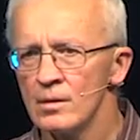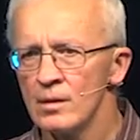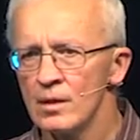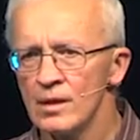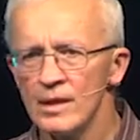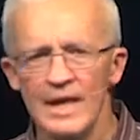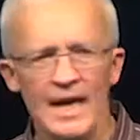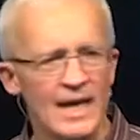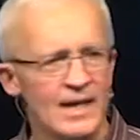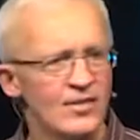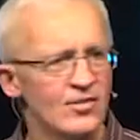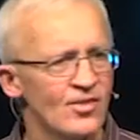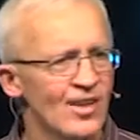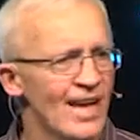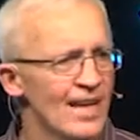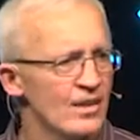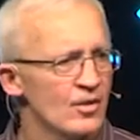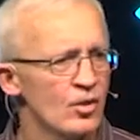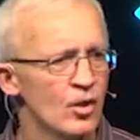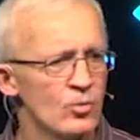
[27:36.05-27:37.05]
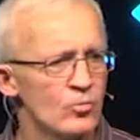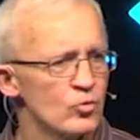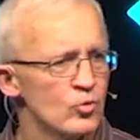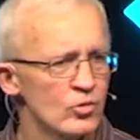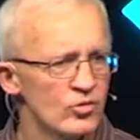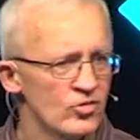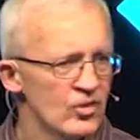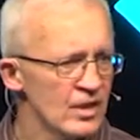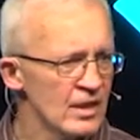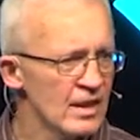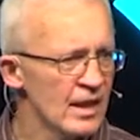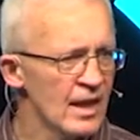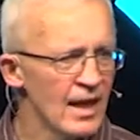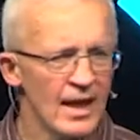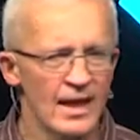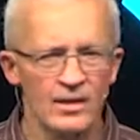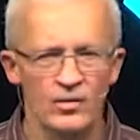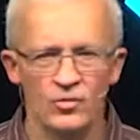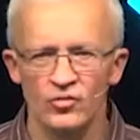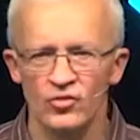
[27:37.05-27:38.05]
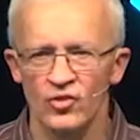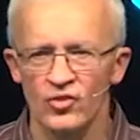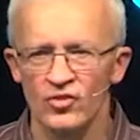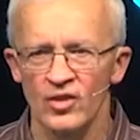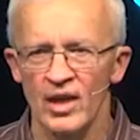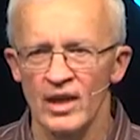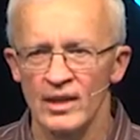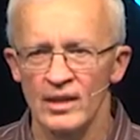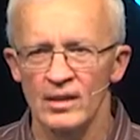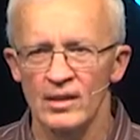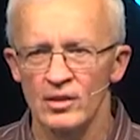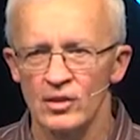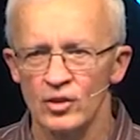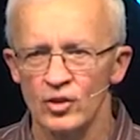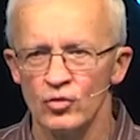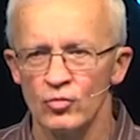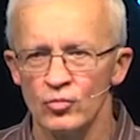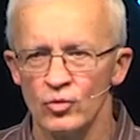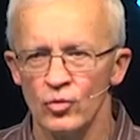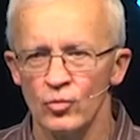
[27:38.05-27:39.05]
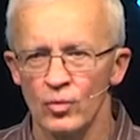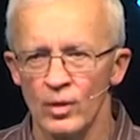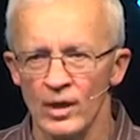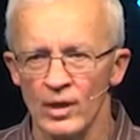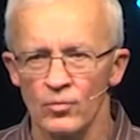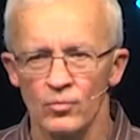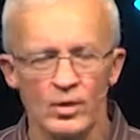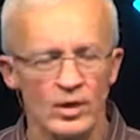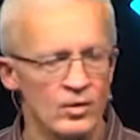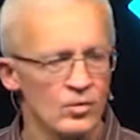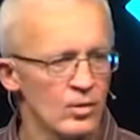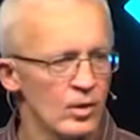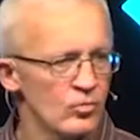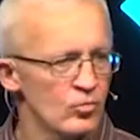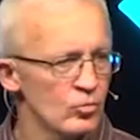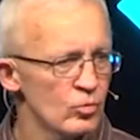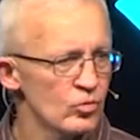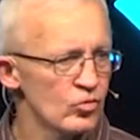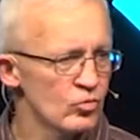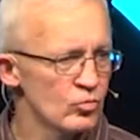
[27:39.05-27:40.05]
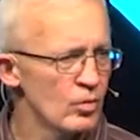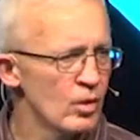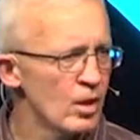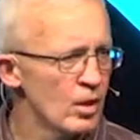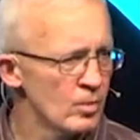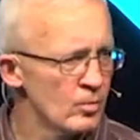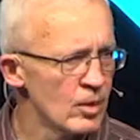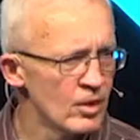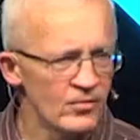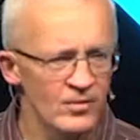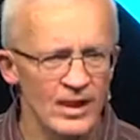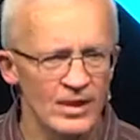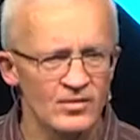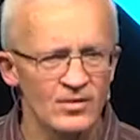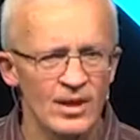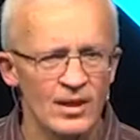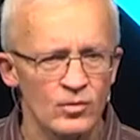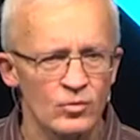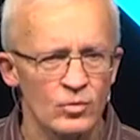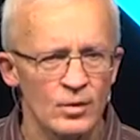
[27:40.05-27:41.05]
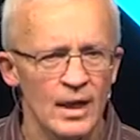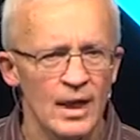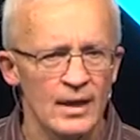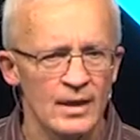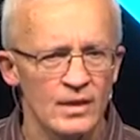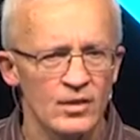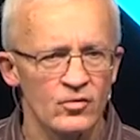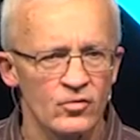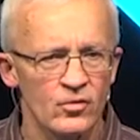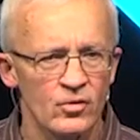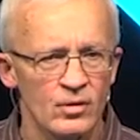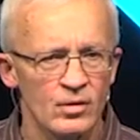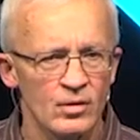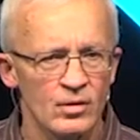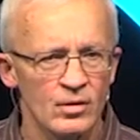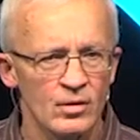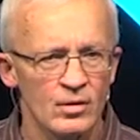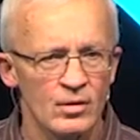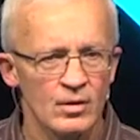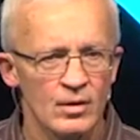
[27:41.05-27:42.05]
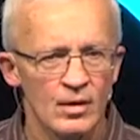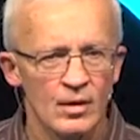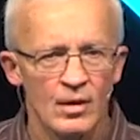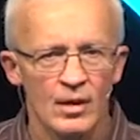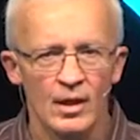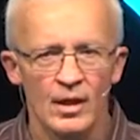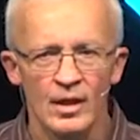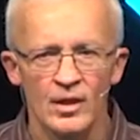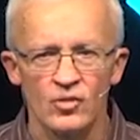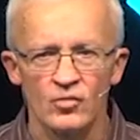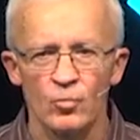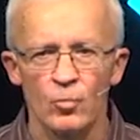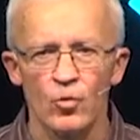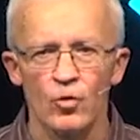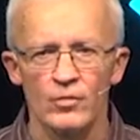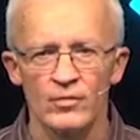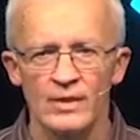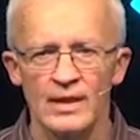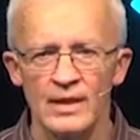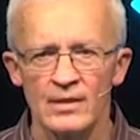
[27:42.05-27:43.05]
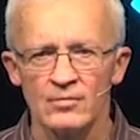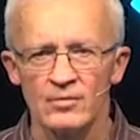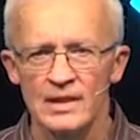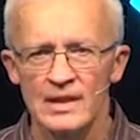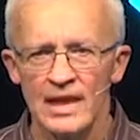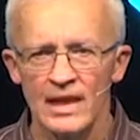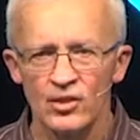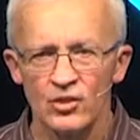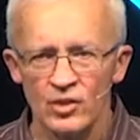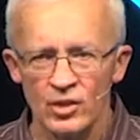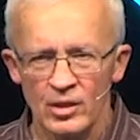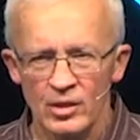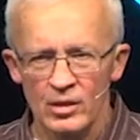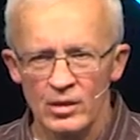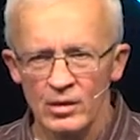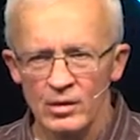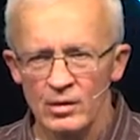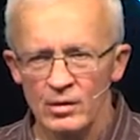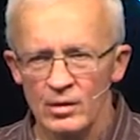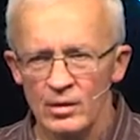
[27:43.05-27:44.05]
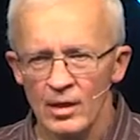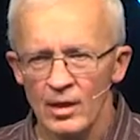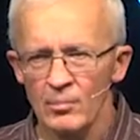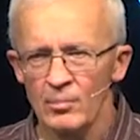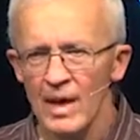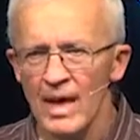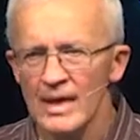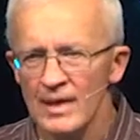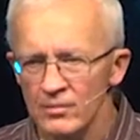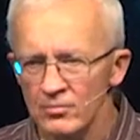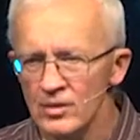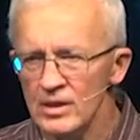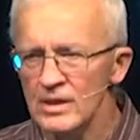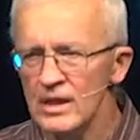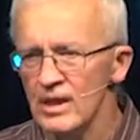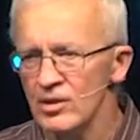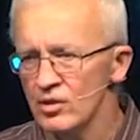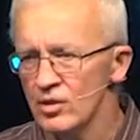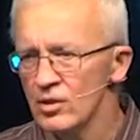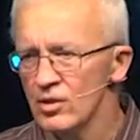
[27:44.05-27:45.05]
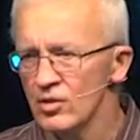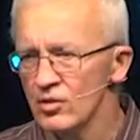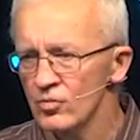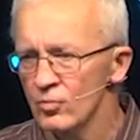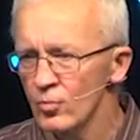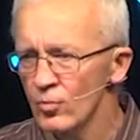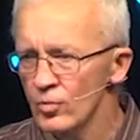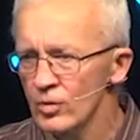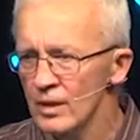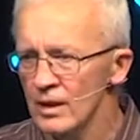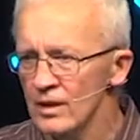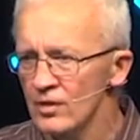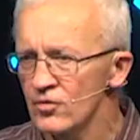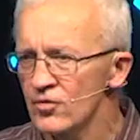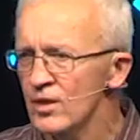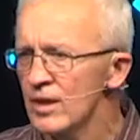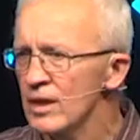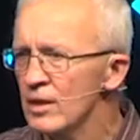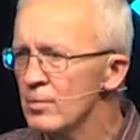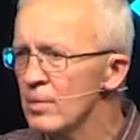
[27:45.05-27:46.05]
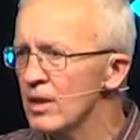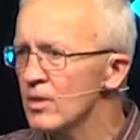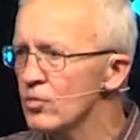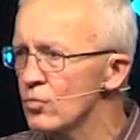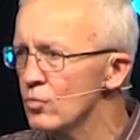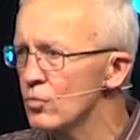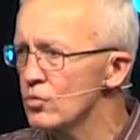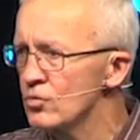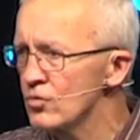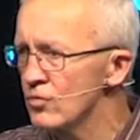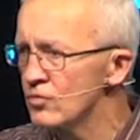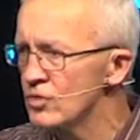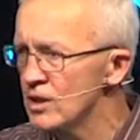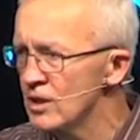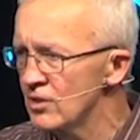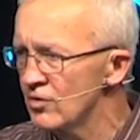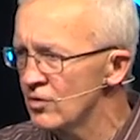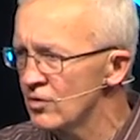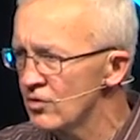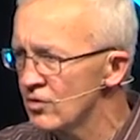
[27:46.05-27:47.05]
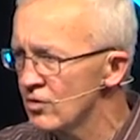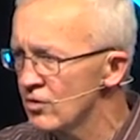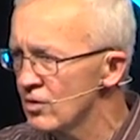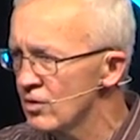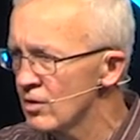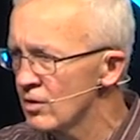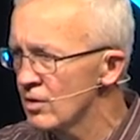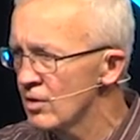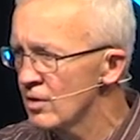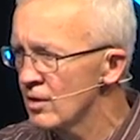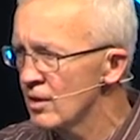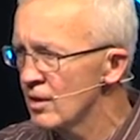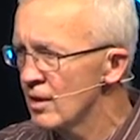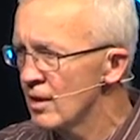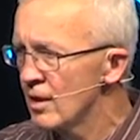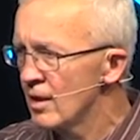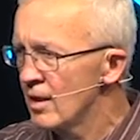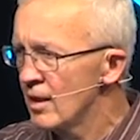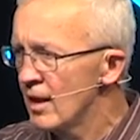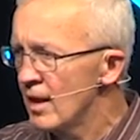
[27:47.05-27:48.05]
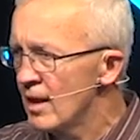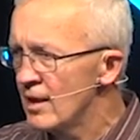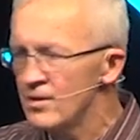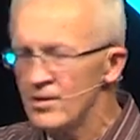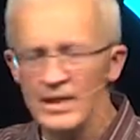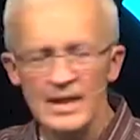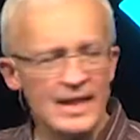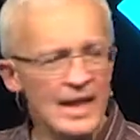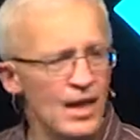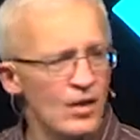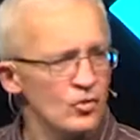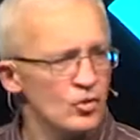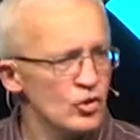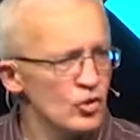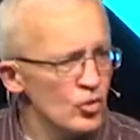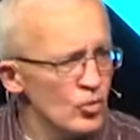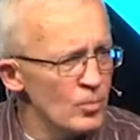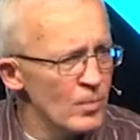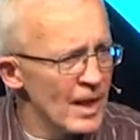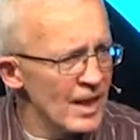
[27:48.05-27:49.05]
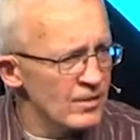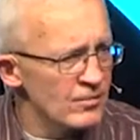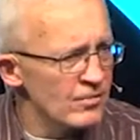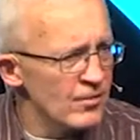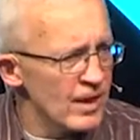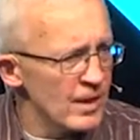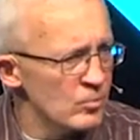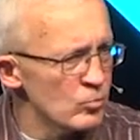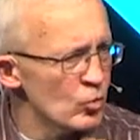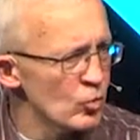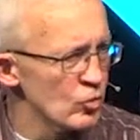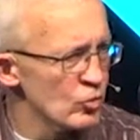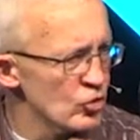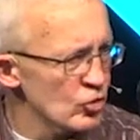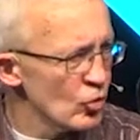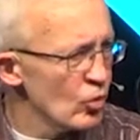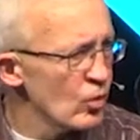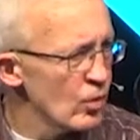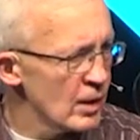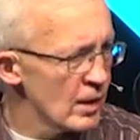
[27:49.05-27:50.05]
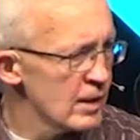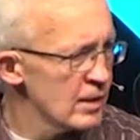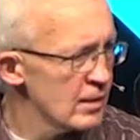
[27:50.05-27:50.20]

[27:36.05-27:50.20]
God is not an arm-twisting God who says, hey, you do what I want or I'll twist your arm off. That's not who God is. It's more of an invitation. And my invitation this morning is, think about the words of Jesus and think how you might find more joy